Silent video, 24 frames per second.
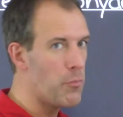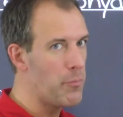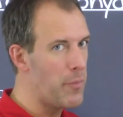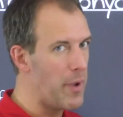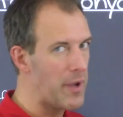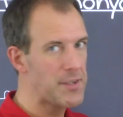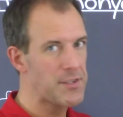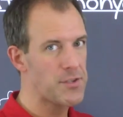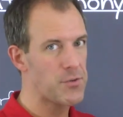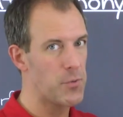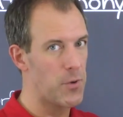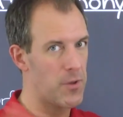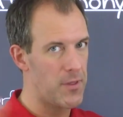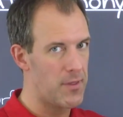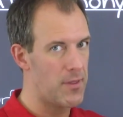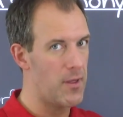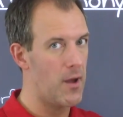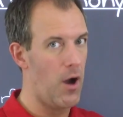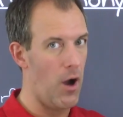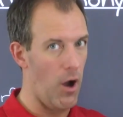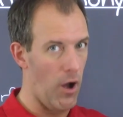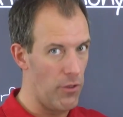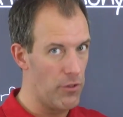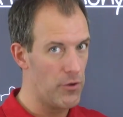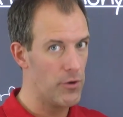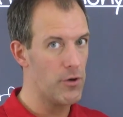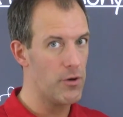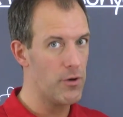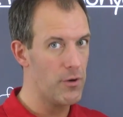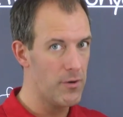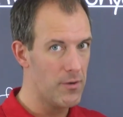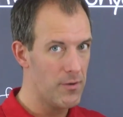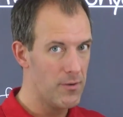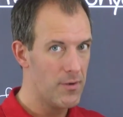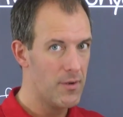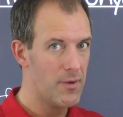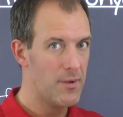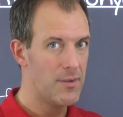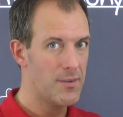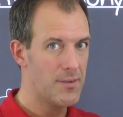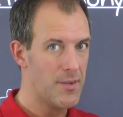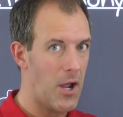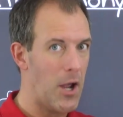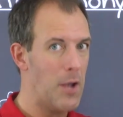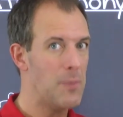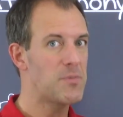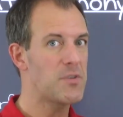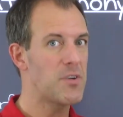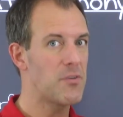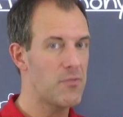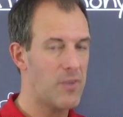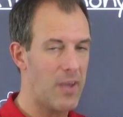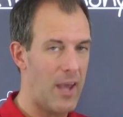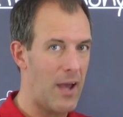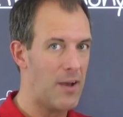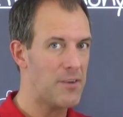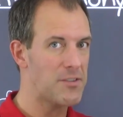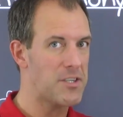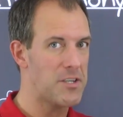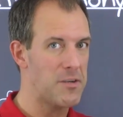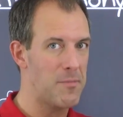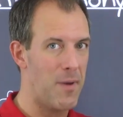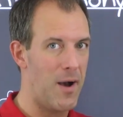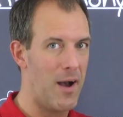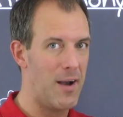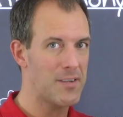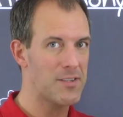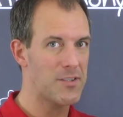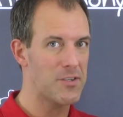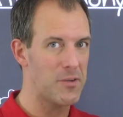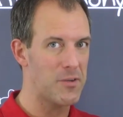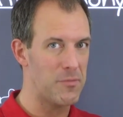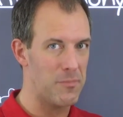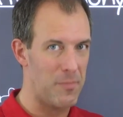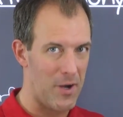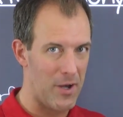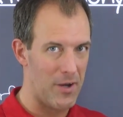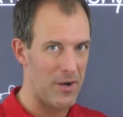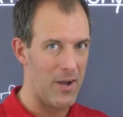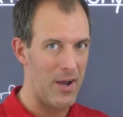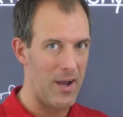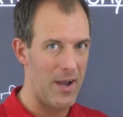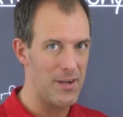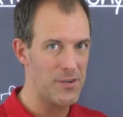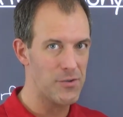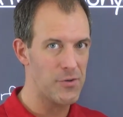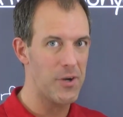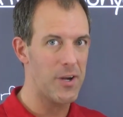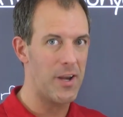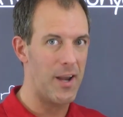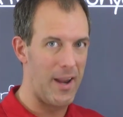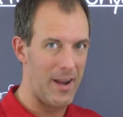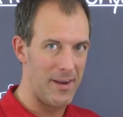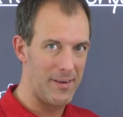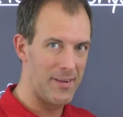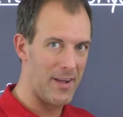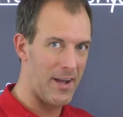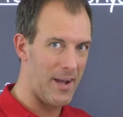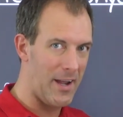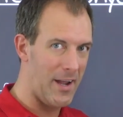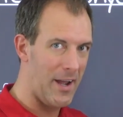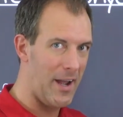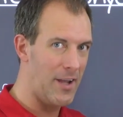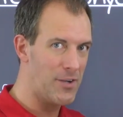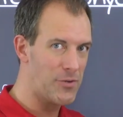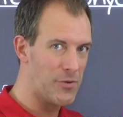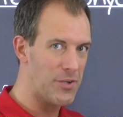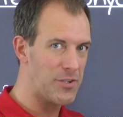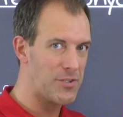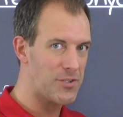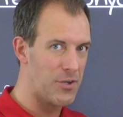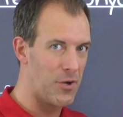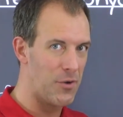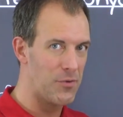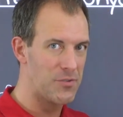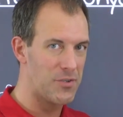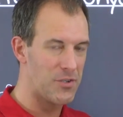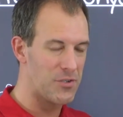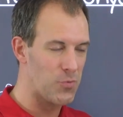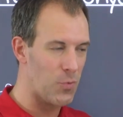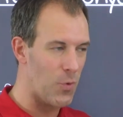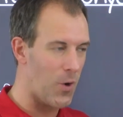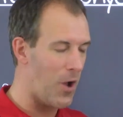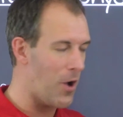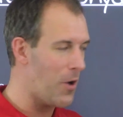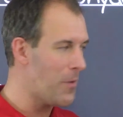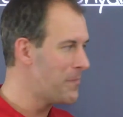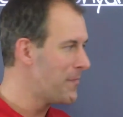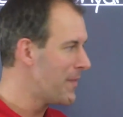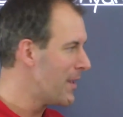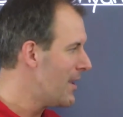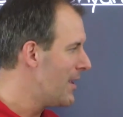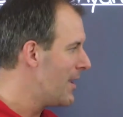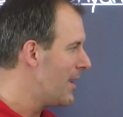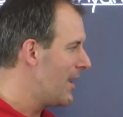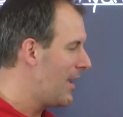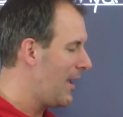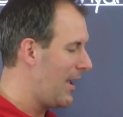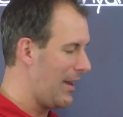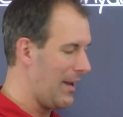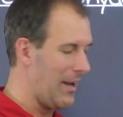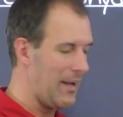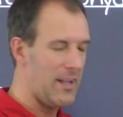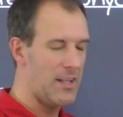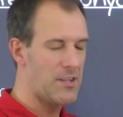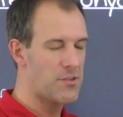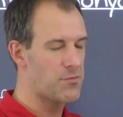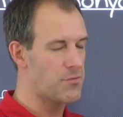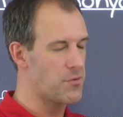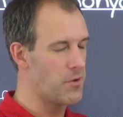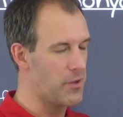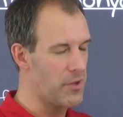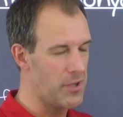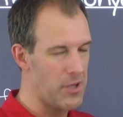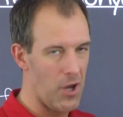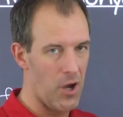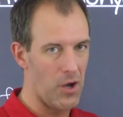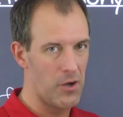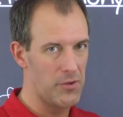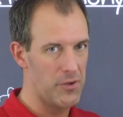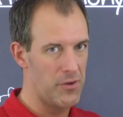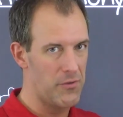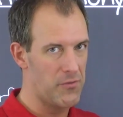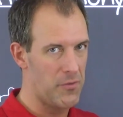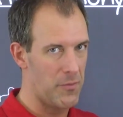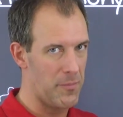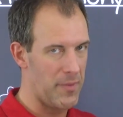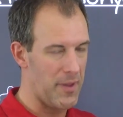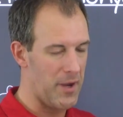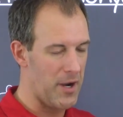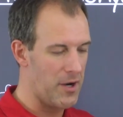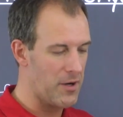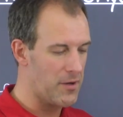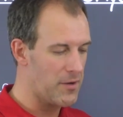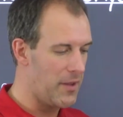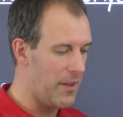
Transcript: mix with other types of calcium oxalate monohydrate and dihydrate stones as well, and it gets really ugly from there.